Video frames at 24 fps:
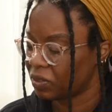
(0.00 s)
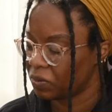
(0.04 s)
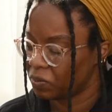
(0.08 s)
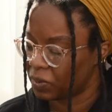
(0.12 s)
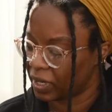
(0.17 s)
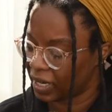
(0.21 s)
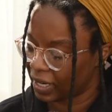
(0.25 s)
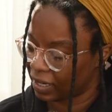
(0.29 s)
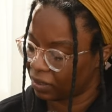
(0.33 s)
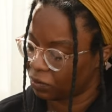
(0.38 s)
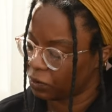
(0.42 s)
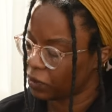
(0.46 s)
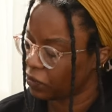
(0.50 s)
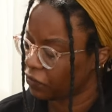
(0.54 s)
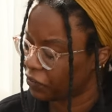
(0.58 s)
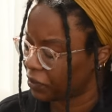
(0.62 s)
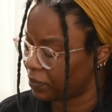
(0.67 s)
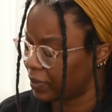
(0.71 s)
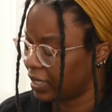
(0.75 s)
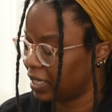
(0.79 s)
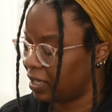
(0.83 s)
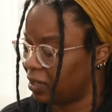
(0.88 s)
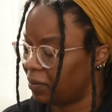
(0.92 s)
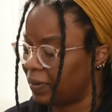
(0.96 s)
a while. Well, for
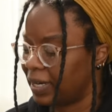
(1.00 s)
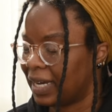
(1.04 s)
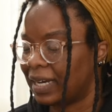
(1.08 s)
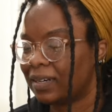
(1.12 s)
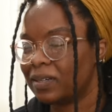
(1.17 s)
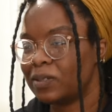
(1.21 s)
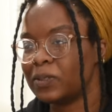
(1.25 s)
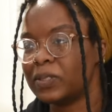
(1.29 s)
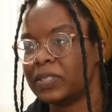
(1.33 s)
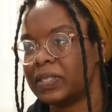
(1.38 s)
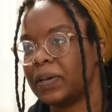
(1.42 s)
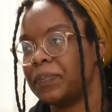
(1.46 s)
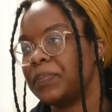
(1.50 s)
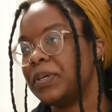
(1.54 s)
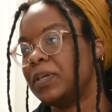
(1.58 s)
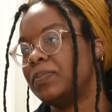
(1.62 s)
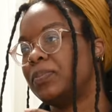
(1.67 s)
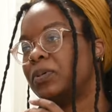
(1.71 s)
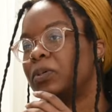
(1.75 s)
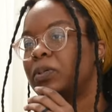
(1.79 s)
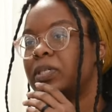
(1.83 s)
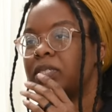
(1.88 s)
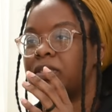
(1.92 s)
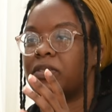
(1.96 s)
me anyway. I know some
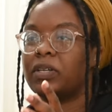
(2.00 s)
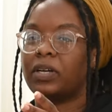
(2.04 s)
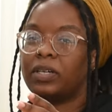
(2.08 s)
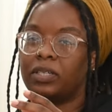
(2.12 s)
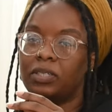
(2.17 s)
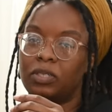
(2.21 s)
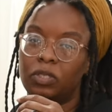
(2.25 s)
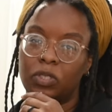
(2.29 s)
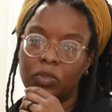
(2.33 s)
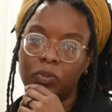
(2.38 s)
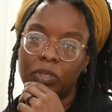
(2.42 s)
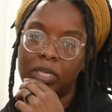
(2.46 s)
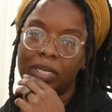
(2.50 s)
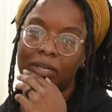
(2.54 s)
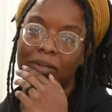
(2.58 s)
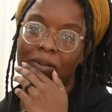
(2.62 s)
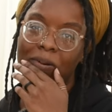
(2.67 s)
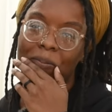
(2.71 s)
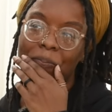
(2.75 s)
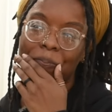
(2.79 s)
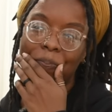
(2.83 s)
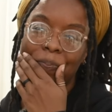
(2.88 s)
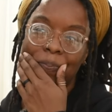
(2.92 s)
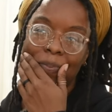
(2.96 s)
people who can start a YouTube
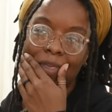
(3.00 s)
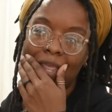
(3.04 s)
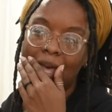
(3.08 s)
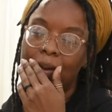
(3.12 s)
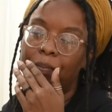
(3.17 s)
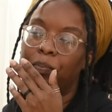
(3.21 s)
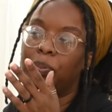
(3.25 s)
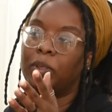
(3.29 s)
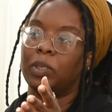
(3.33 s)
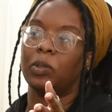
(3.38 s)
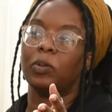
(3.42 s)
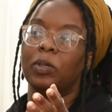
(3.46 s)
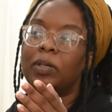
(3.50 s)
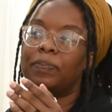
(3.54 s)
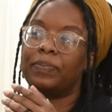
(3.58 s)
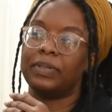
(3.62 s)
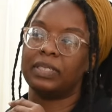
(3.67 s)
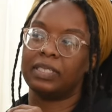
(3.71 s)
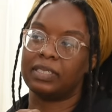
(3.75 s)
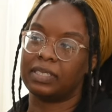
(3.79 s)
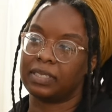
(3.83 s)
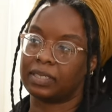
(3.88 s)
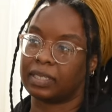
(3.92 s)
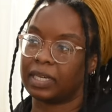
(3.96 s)
channel and blow up
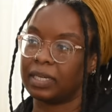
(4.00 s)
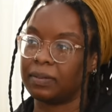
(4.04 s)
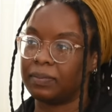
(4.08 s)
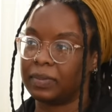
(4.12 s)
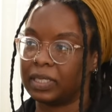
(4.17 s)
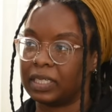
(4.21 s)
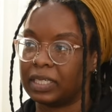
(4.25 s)
in the same